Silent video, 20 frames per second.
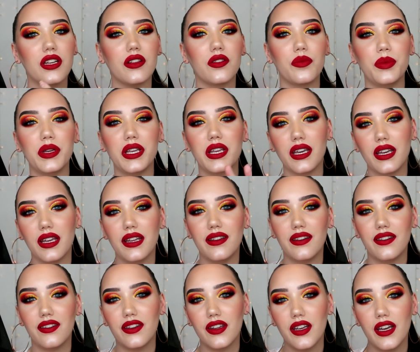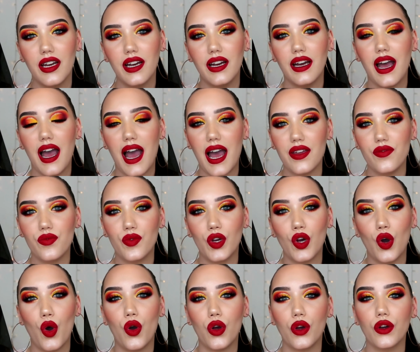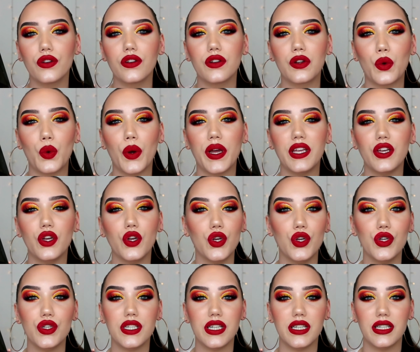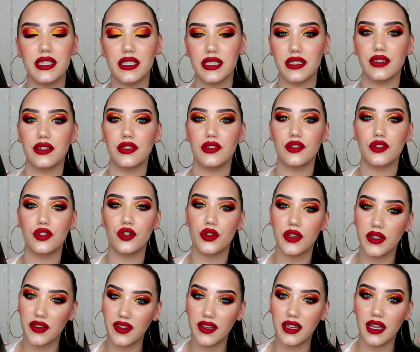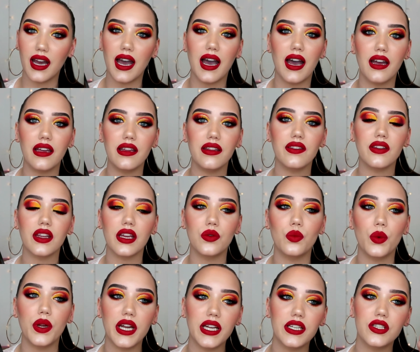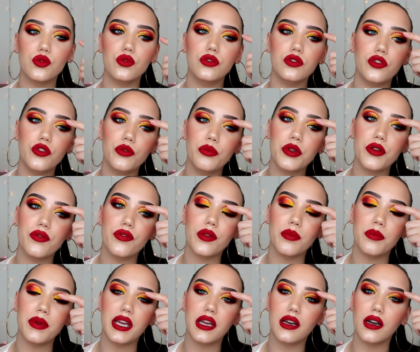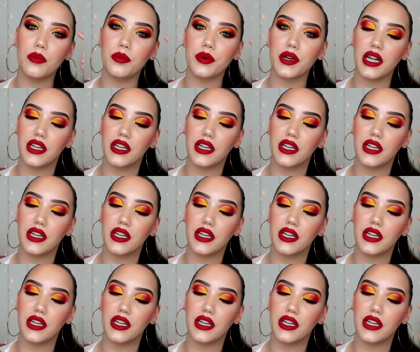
just because I've got quite hooded, creasy eyes, and when I don't remove the makeup